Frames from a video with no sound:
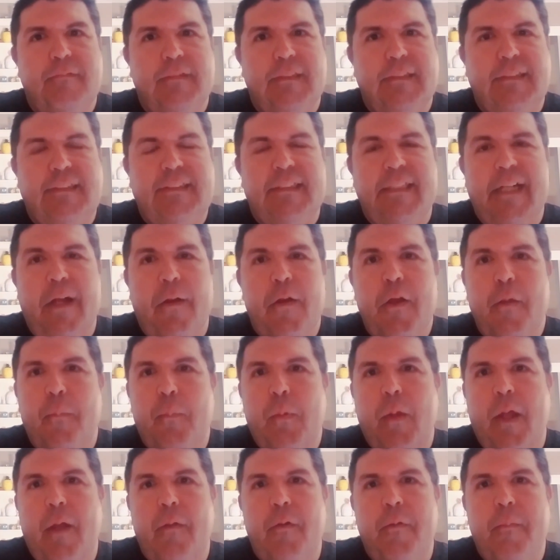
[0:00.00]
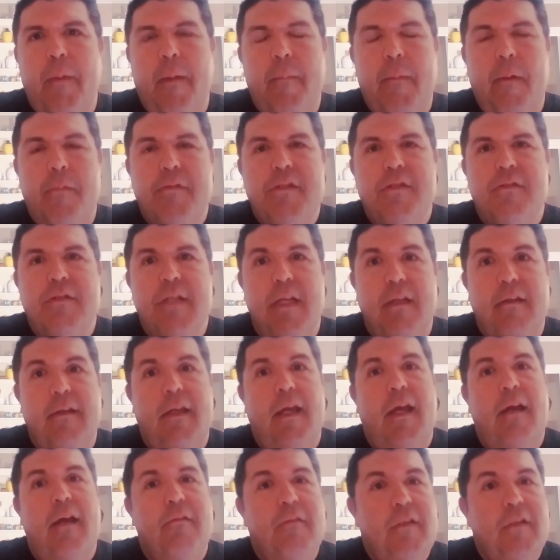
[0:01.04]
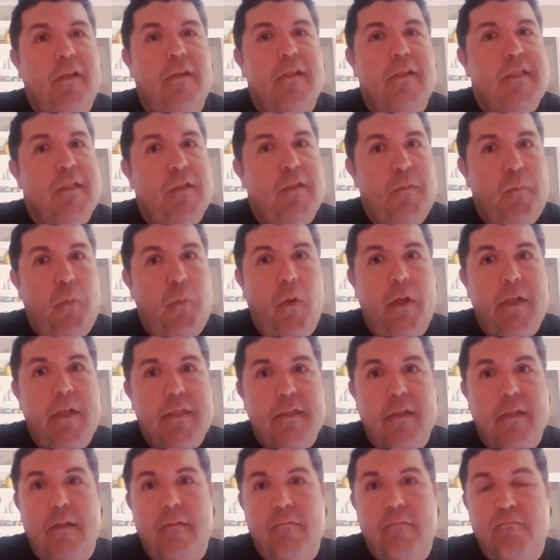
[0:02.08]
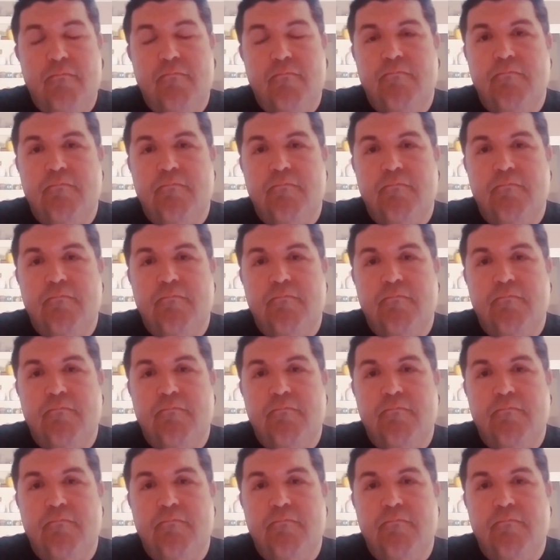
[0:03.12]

scenario play with my mom, she was like, yeah, it's a good point, son.